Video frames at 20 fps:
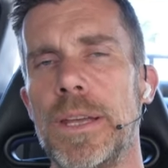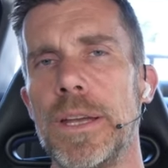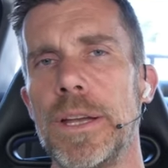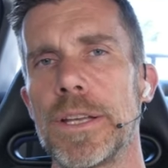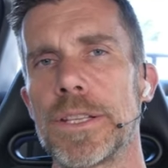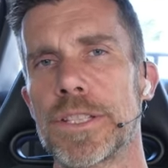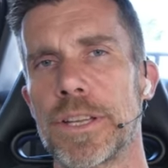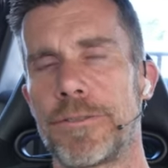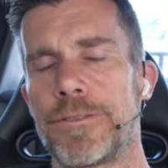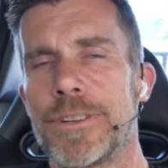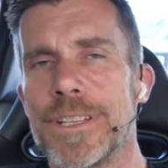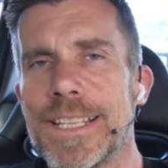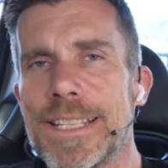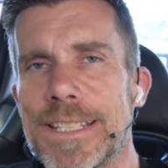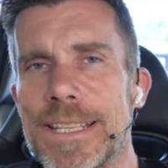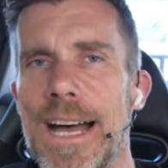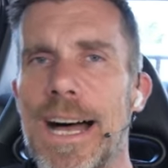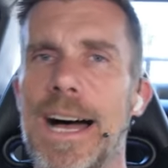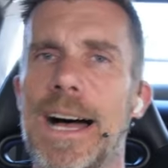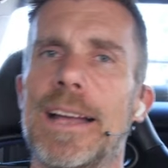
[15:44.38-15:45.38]
So for a
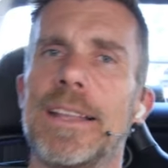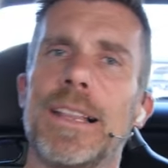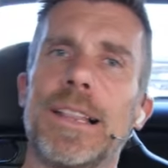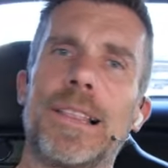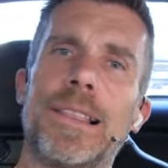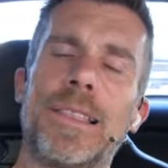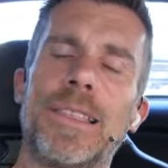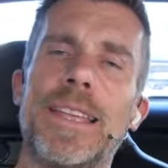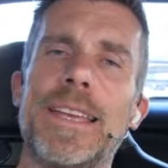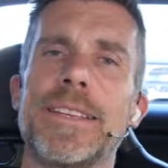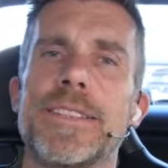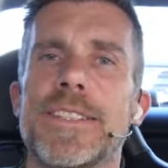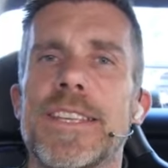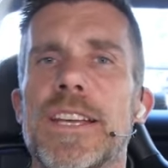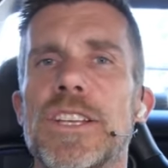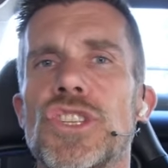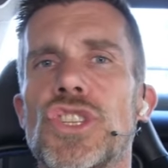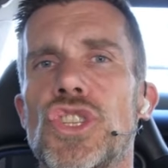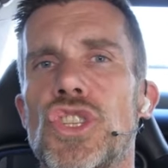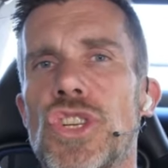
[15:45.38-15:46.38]
start, let's
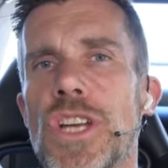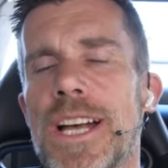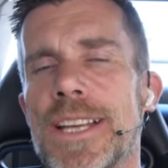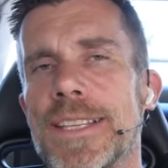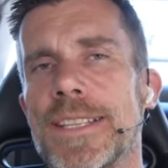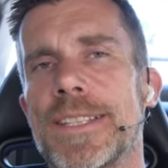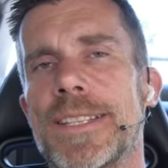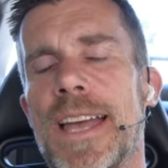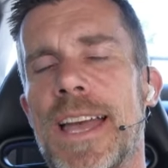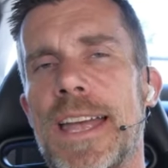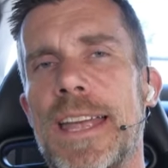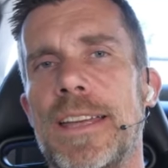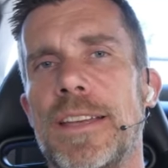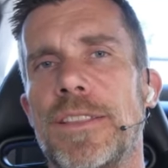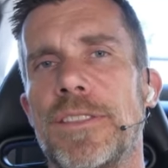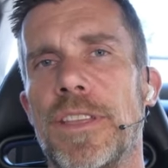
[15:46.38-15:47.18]
just say